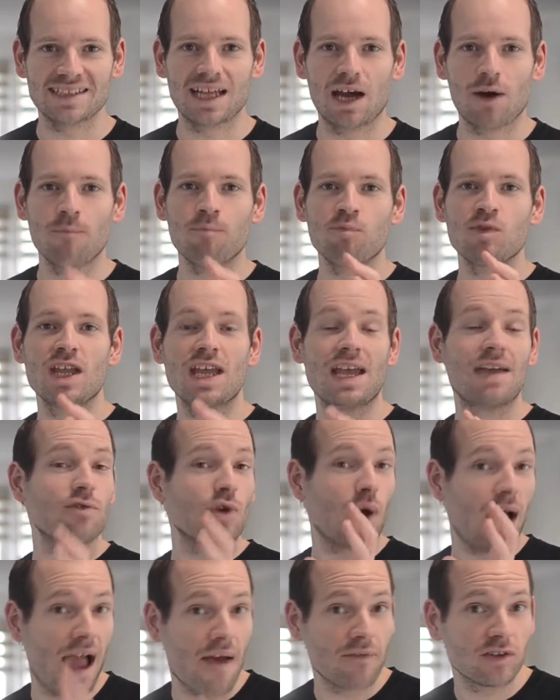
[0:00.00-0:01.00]
Now, if you
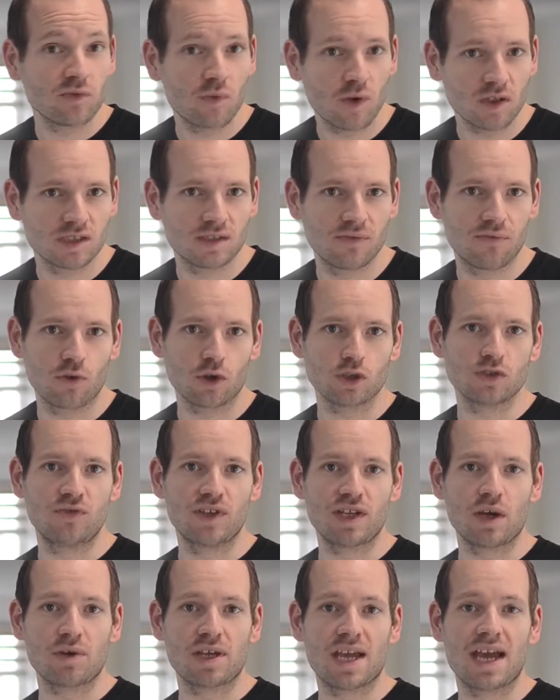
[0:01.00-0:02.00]
haven't watched the first
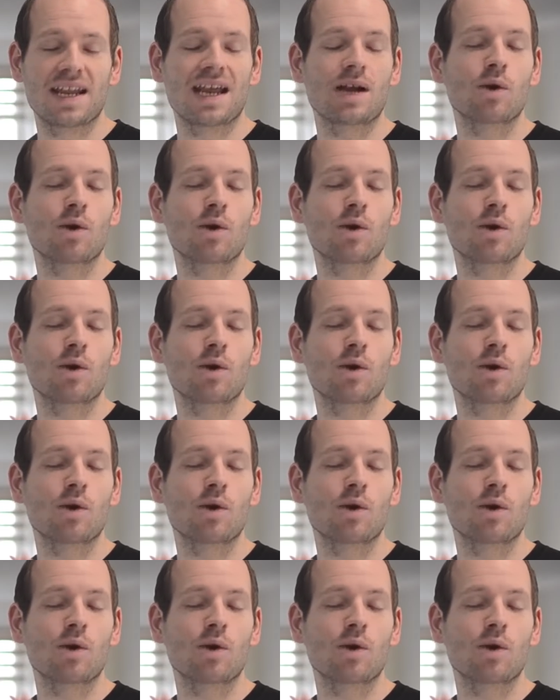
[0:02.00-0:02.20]
video yet,